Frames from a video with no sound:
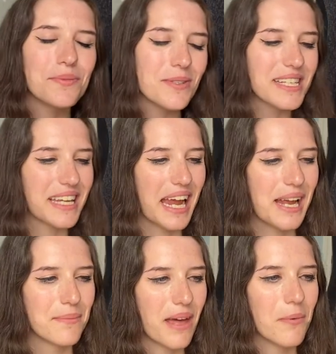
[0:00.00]
was a
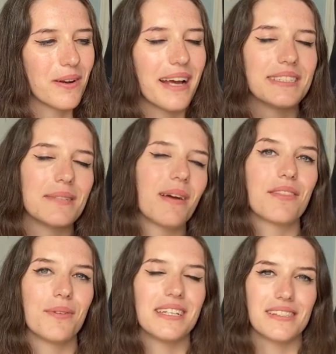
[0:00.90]
game that when I did my
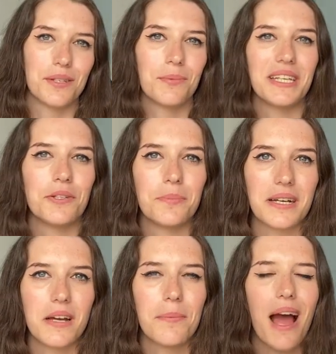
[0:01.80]
3DS and Wii U
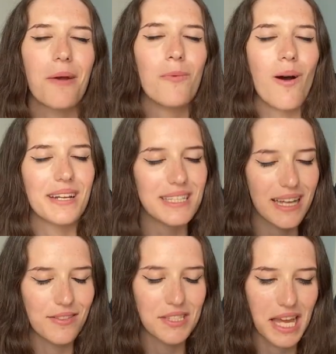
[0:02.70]
pickup, I wanted to
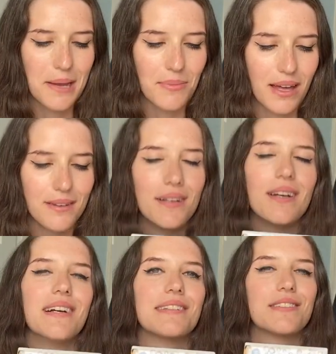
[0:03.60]
get this game then
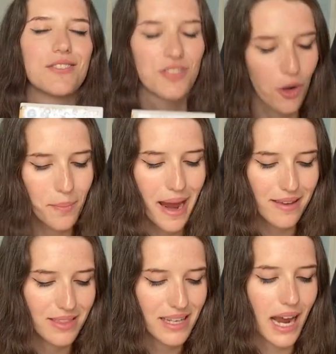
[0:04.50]
so
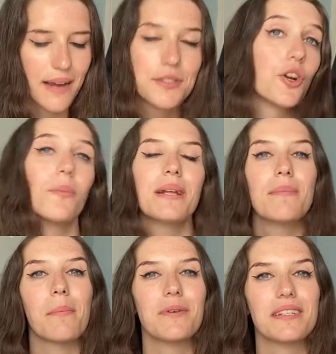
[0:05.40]
badly. I have so many
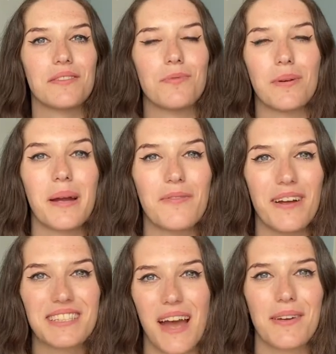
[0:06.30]
memories of one of my
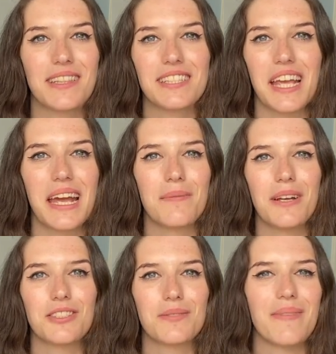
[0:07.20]
friends having this game
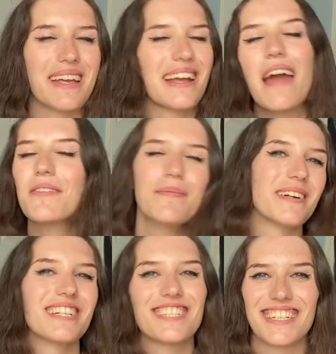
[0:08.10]
and just making
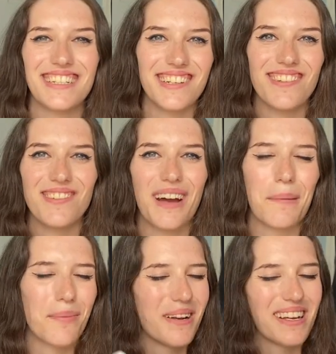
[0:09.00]
everybody she knew
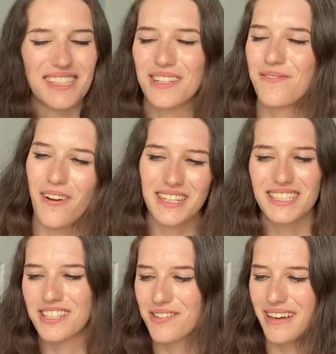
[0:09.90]
and putting us in funny
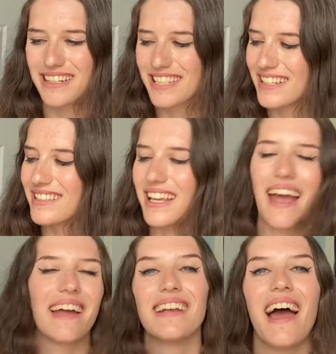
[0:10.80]
situations,
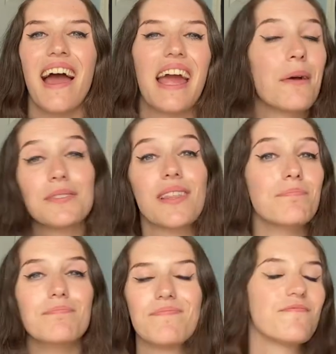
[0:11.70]
and it was
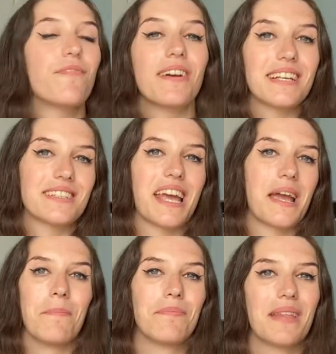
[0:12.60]
the funniest
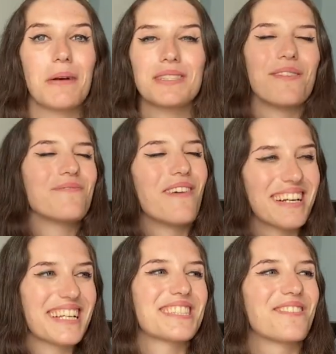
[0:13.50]
game. It was the
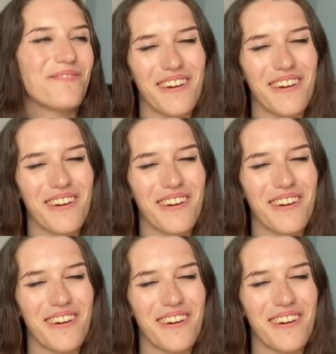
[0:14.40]
funniest